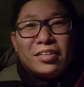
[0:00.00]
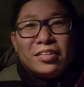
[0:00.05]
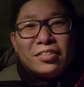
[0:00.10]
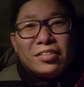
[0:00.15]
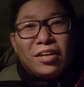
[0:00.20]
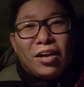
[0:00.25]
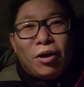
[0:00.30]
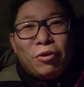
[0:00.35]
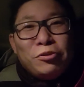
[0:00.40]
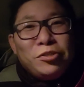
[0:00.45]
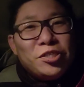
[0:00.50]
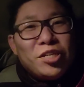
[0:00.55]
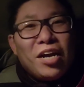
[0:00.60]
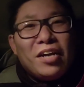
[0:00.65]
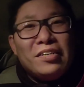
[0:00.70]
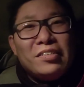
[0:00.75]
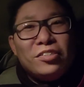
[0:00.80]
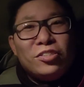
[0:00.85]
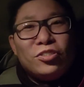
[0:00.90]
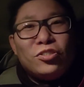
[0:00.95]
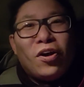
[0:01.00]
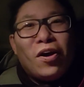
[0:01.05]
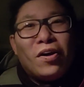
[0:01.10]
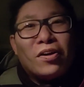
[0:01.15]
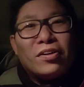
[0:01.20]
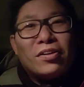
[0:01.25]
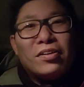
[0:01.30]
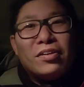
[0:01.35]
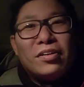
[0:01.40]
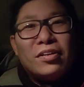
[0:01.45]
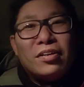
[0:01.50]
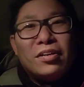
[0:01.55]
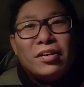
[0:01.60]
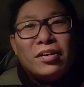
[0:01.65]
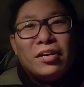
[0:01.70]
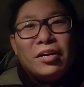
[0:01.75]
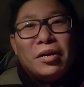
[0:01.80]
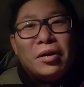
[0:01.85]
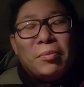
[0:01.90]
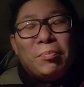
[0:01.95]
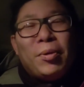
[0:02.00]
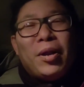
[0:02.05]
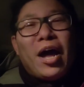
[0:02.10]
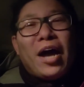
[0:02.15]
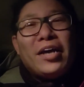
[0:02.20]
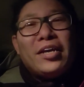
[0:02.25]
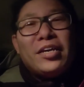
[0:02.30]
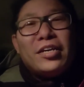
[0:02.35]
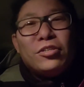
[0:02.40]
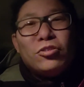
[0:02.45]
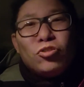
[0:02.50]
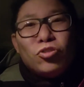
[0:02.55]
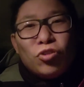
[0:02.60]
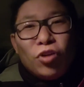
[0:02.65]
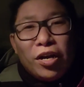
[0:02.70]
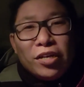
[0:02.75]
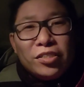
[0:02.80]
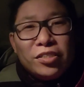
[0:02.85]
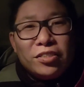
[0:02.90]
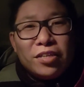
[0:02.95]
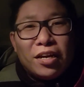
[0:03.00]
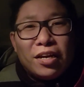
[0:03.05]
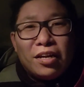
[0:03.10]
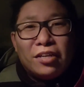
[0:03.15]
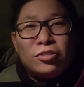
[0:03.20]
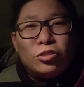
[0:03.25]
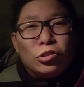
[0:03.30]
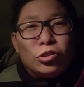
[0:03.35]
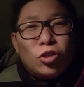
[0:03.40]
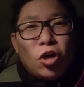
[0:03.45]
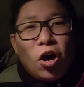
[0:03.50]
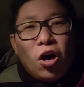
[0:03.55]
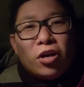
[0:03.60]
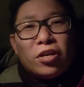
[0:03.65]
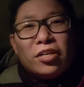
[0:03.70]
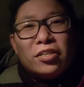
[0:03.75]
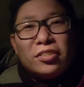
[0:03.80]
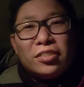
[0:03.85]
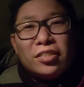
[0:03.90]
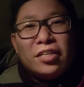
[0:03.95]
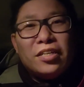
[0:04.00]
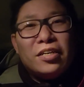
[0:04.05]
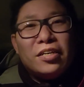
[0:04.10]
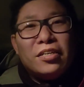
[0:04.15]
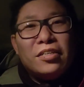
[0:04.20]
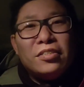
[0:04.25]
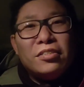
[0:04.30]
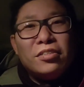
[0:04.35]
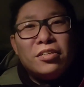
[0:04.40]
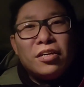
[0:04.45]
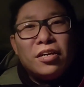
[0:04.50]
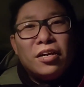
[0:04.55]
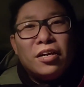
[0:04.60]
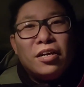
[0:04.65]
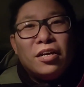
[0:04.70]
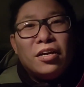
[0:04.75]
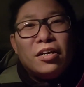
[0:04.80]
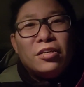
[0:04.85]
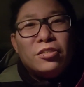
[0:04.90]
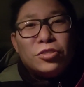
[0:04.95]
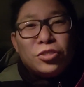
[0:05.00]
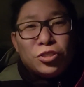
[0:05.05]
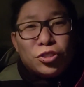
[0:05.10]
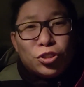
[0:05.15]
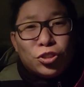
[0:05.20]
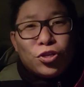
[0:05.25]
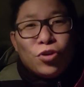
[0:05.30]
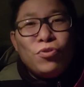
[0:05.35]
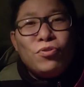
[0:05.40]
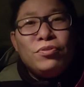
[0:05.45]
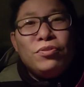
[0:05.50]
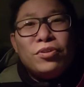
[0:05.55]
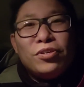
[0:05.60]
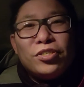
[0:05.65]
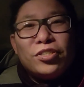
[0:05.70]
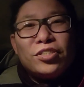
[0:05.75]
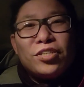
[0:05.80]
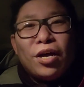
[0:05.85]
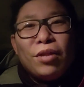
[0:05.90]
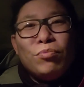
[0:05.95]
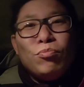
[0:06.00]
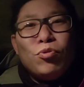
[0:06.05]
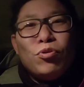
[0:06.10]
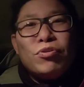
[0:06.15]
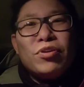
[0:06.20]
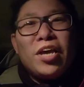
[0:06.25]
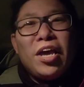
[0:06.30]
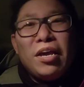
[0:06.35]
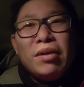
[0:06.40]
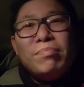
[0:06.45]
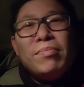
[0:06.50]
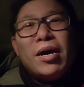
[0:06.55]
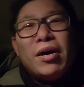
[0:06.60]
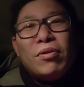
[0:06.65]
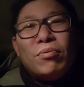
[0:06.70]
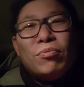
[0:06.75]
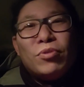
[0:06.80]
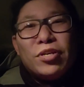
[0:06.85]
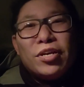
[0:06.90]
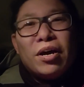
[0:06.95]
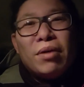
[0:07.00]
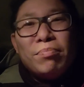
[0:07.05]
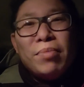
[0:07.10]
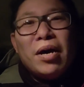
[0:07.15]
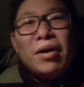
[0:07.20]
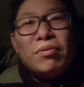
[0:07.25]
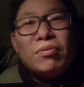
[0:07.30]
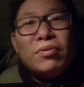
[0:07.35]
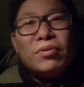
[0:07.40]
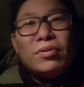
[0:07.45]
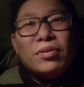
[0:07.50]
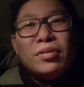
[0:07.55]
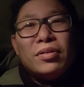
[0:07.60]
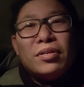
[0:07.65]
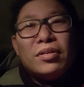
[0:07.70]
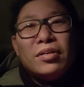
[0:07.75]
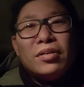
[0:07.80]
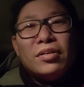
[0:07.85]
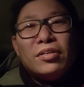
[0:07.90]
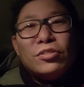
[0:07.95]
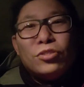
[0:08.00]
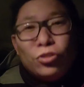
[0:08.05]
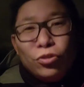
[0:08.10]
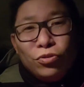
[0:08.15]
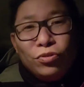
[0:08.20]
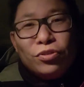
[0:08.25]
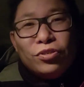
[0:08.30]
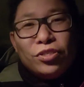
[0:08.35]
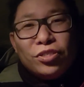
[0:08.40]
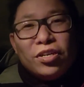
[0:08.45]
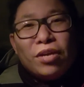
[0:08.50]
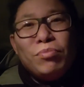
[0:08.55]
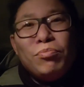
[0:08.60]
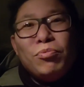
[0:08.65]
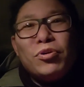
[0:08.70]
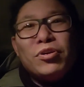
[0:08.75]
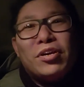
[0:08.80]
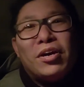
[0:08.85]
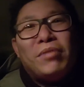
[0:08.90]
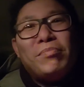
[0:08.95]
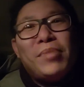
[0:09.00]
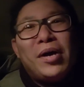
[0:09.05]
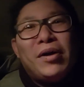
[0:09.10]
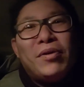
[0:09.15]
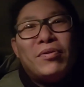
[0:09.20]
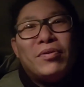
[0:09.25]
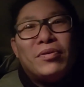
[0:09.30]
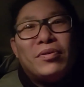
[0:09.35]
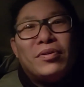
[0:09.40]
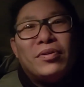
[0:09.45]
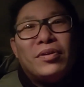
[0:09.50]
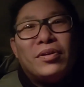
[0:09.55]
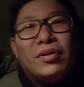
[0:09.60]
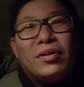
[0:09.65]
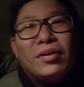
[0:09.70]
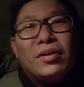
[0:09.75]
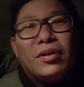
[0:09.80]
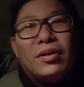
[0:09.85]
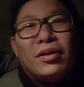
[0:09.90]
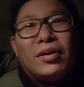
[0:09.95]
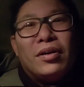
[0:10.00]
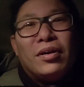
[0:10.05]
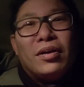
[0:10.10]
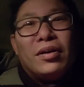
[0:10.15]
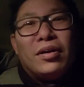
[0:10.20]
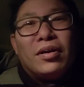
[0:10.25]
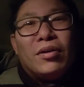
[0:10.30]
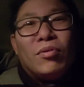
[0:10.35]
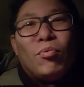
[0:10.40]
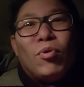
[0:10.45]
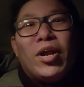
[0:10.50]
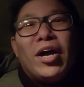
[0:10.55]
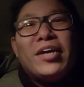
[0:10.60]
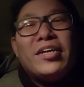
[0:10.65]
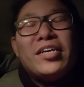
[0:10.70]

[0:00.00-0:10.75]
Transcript: The outside is dark. But I can trust that as dark as it is, soon the sun will came out, will come out. Soon the sun will come out. What I